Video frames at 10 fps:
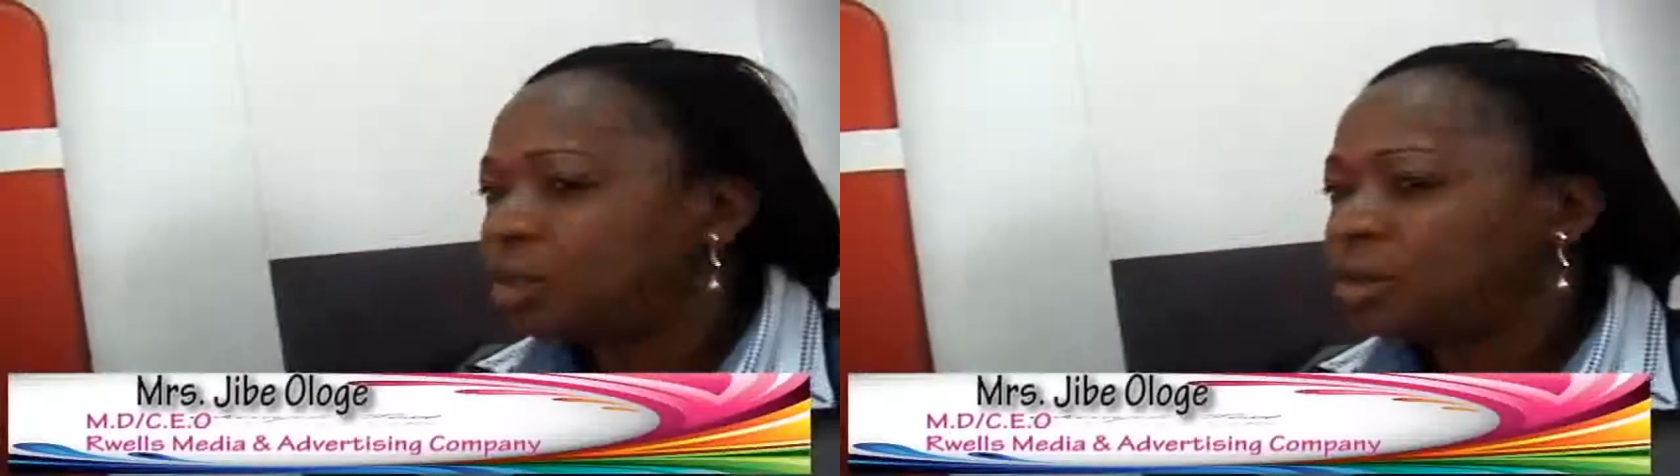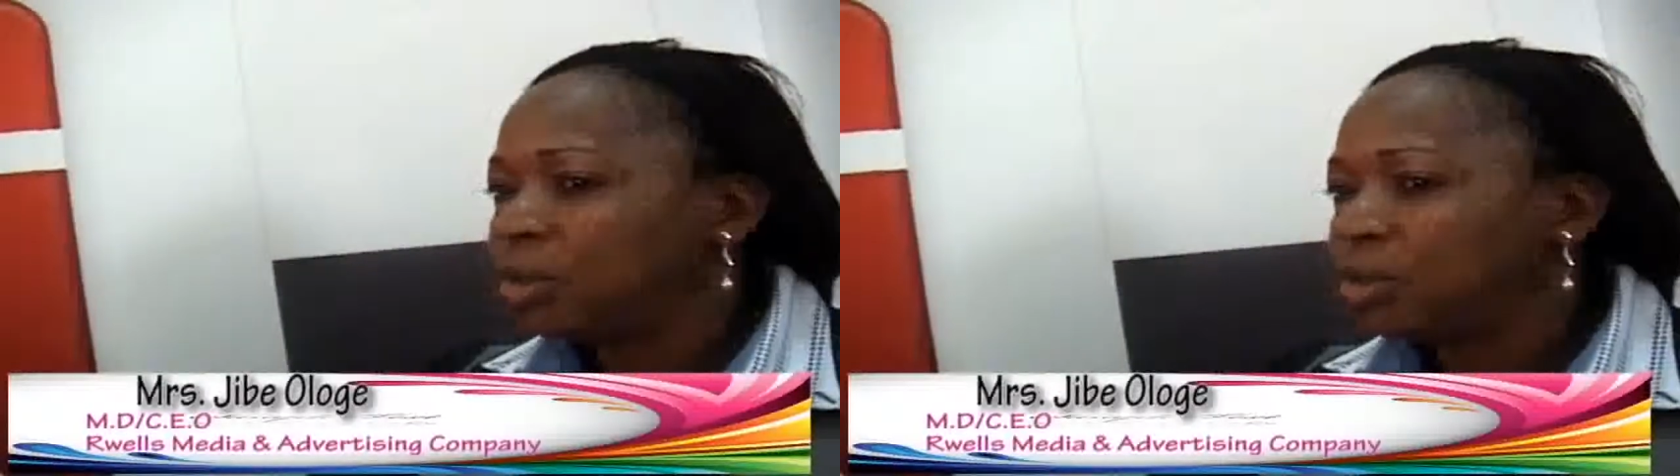
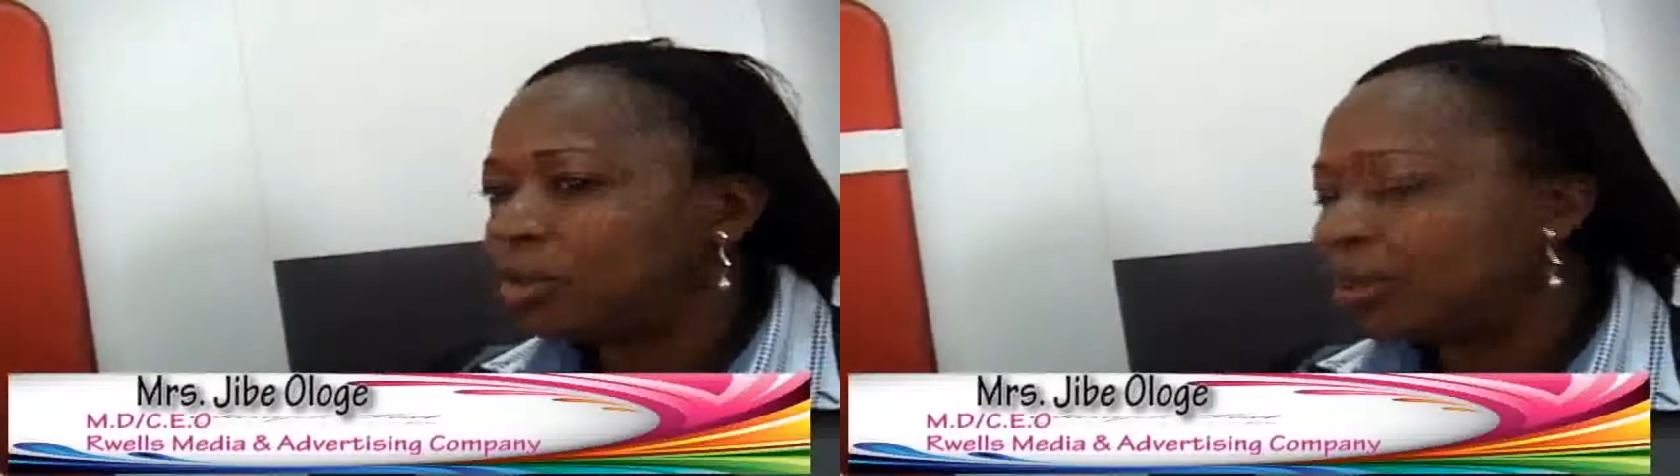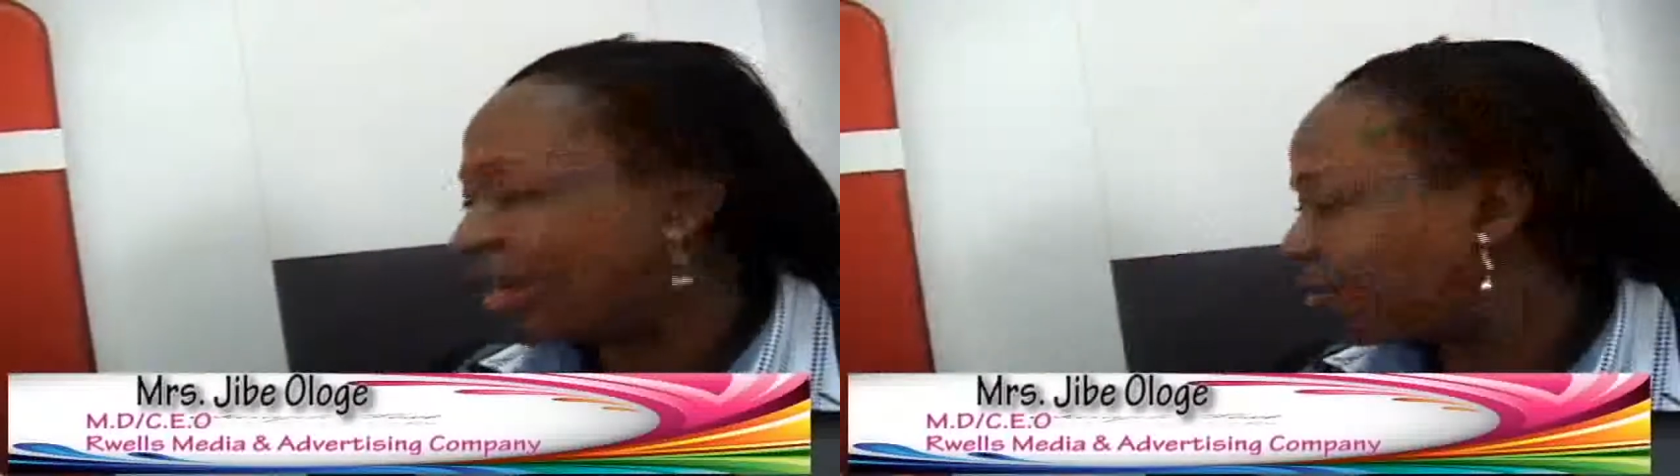you know,
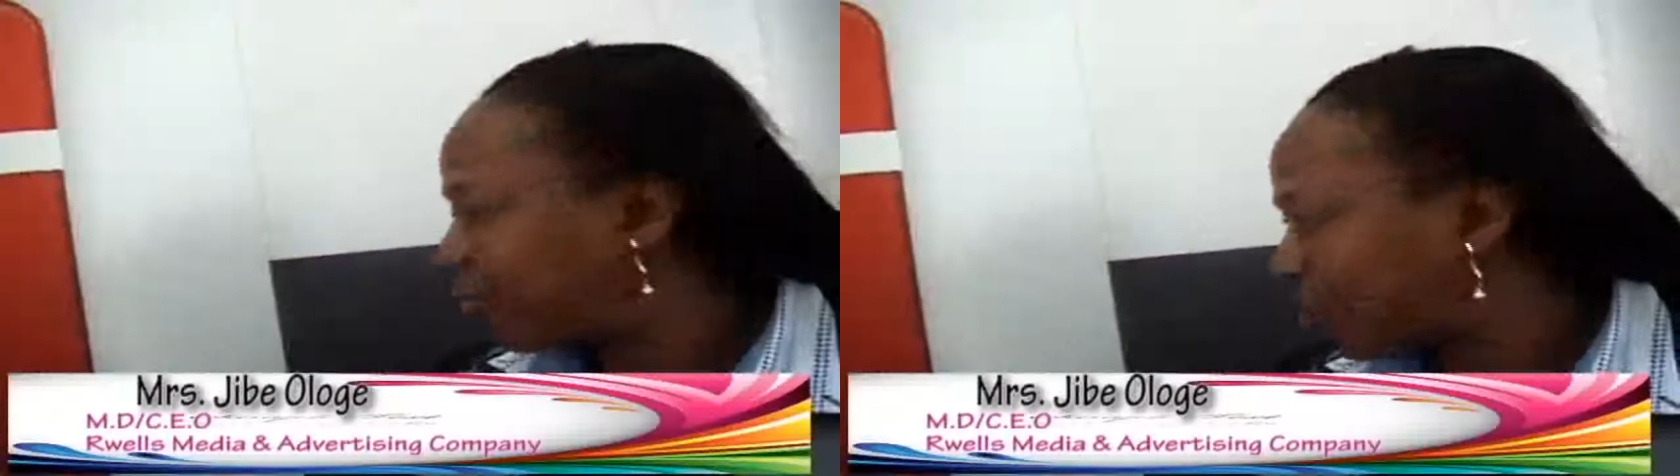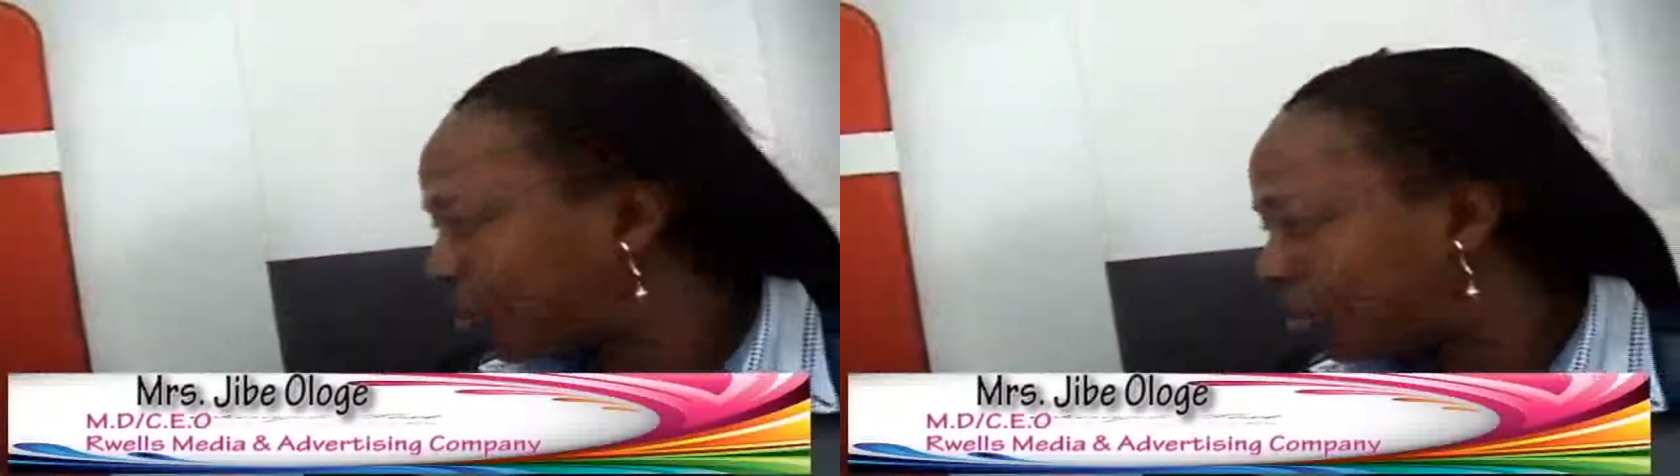
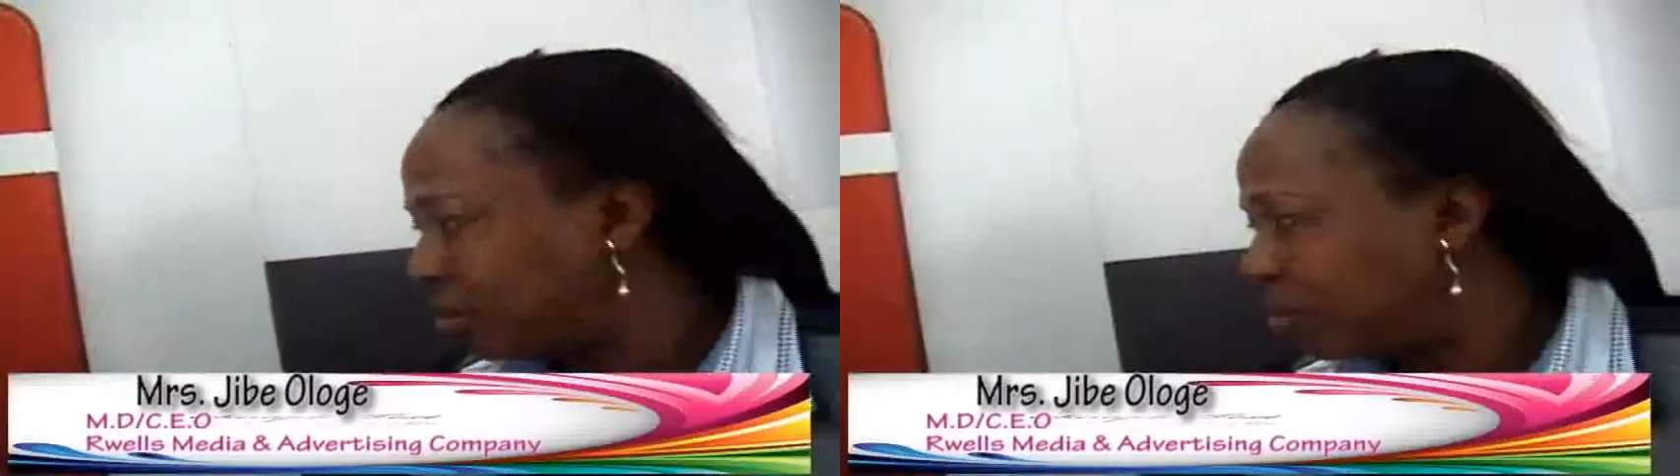platform.